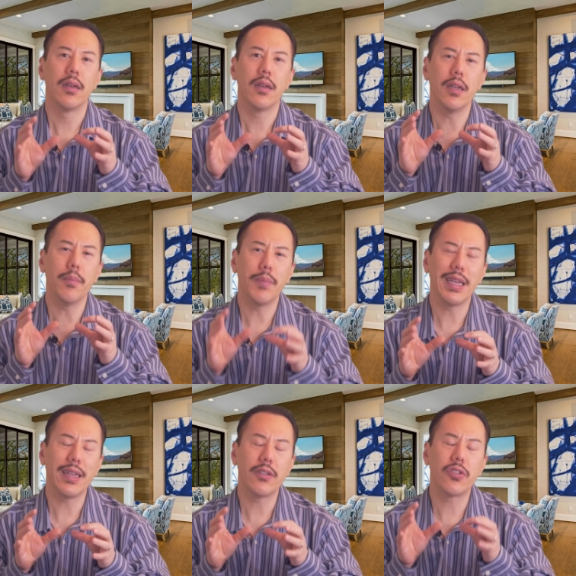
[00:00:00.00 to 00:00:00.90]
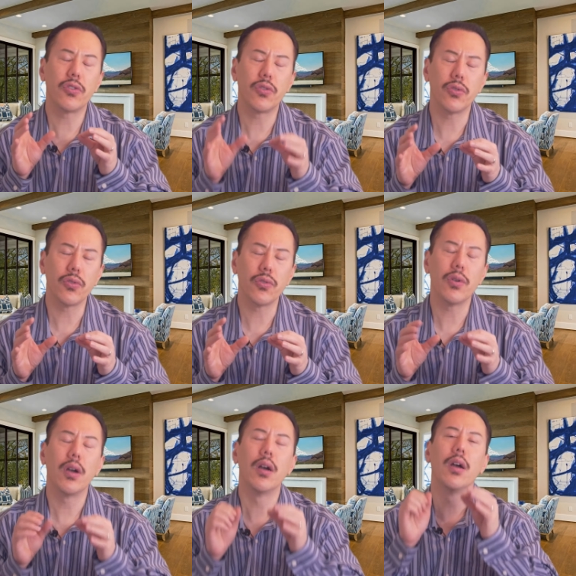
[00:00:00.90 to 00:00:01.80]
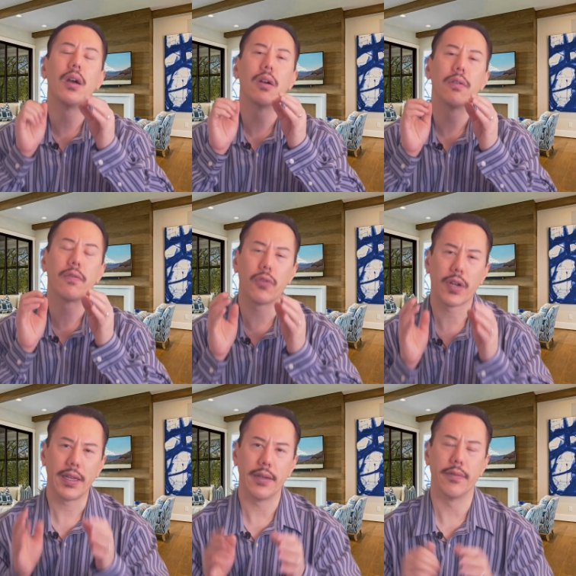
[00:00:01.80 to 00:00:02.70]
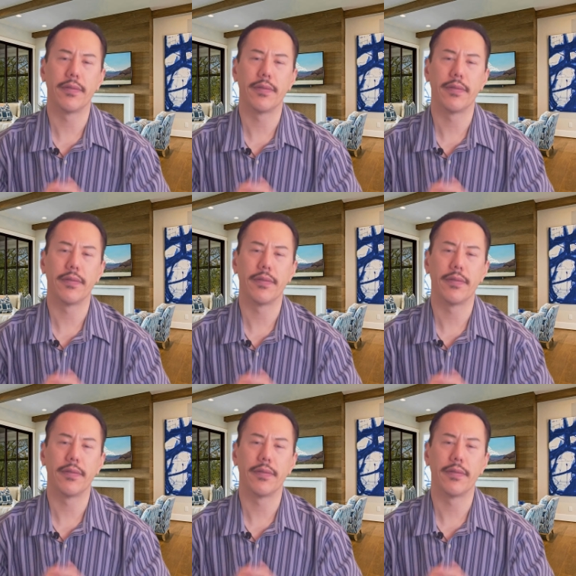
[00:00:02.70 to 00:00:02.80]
it means to forgive.